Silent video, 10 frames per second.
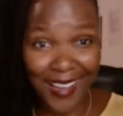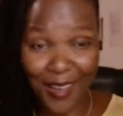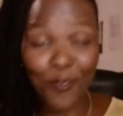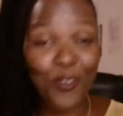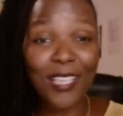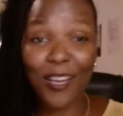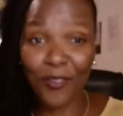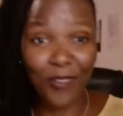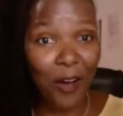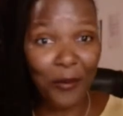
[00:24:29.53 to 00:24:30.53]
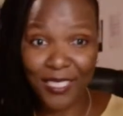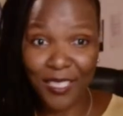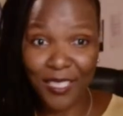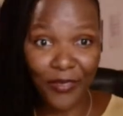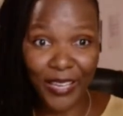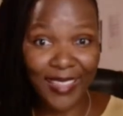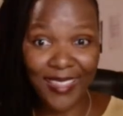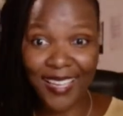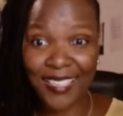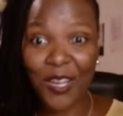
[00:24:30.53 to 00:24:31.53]
I've lost count of how many times I've heard
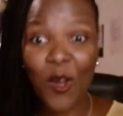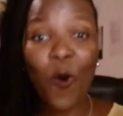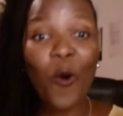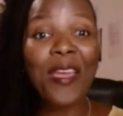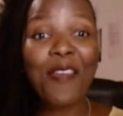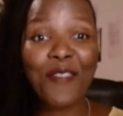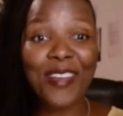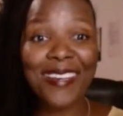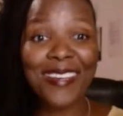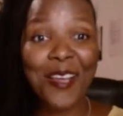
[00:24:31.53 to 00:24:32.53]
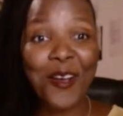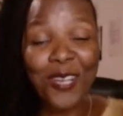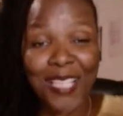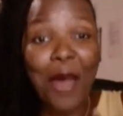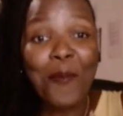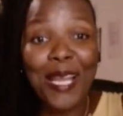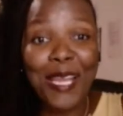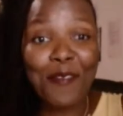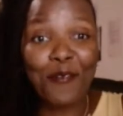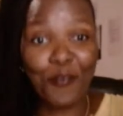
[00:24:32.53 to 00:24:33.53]
that. Or even because I
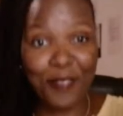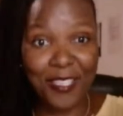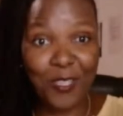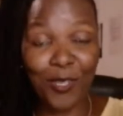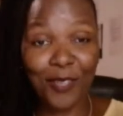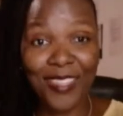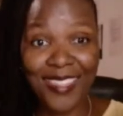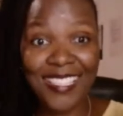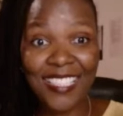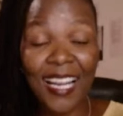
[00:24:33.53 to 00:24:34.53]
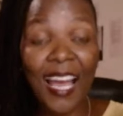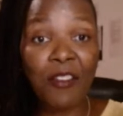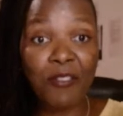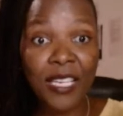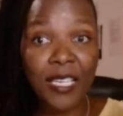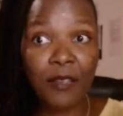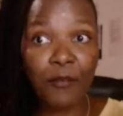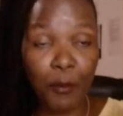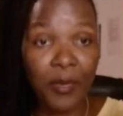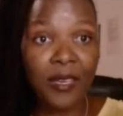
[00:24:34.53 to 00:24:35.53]
believe, for instance, one of the things that I really,
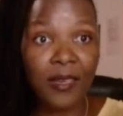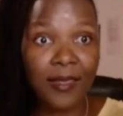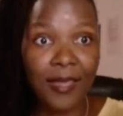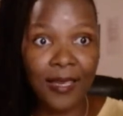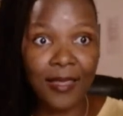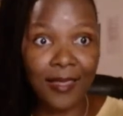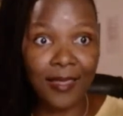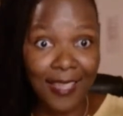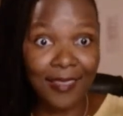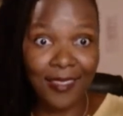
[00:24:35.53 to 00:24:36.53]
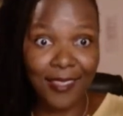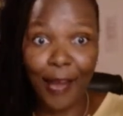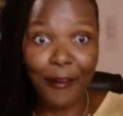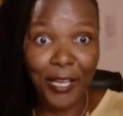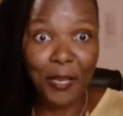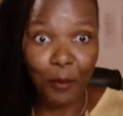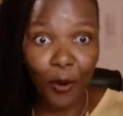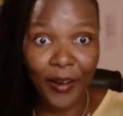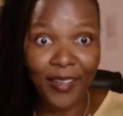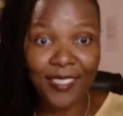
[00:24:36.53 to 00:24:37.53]
for me, they are really
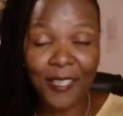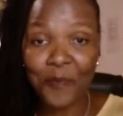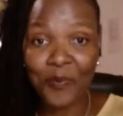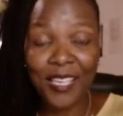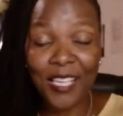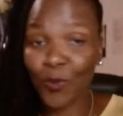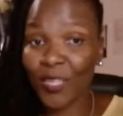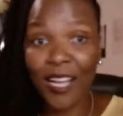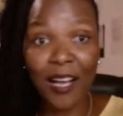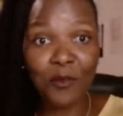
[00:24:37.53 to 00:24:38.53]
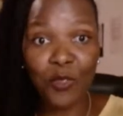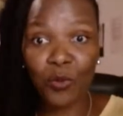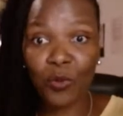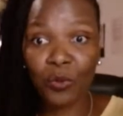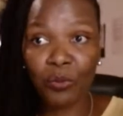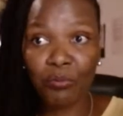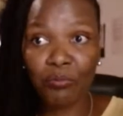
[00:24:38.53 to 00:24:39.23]
important is when it comes to